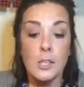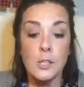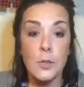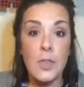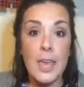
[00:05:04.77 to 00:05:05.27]

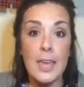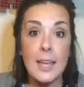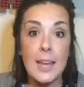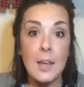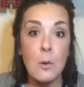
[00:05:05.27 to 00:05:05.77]
So
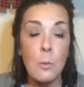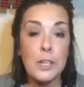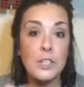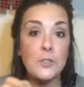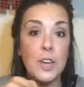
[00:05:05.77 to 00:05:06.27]
then,
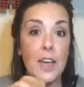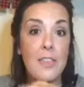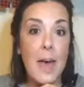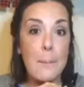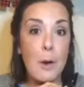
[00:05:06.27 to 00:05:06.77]
once you
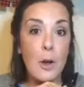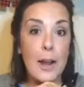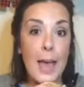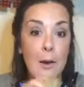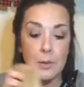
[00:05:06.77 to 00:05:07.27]
cut that
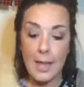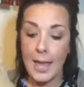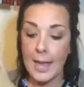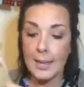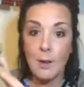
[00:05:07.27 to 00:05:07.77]
part out
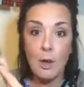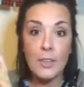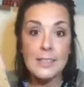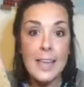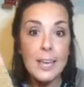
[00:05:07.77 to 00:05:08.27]
and all
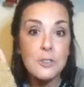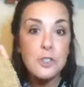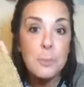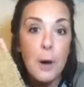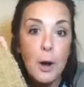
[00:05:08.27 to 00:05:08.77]
this
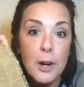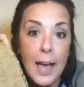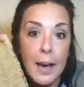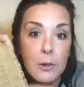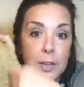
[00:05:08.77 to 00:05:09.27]
extra part
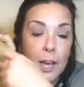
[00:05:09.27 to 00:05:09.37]
out,